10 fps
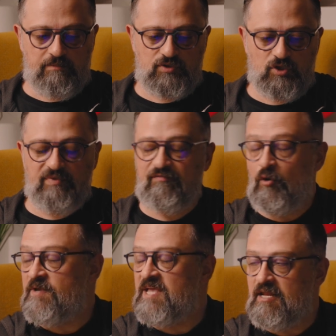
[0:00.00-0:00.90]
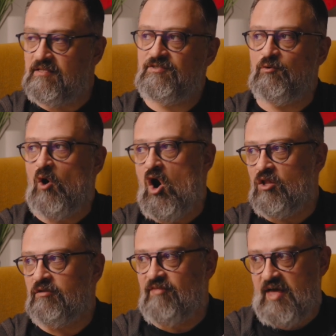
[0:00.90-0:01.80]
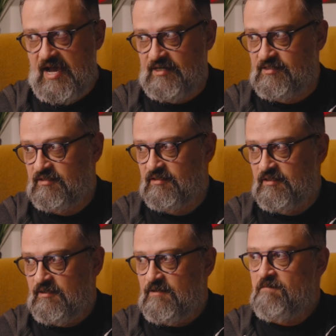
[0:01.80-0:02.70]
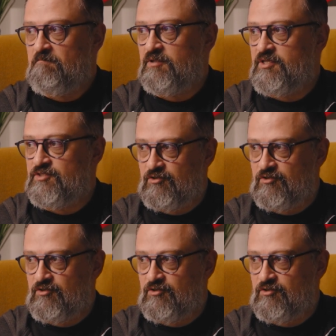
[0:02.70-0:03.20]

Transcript: So before we get into all of that, please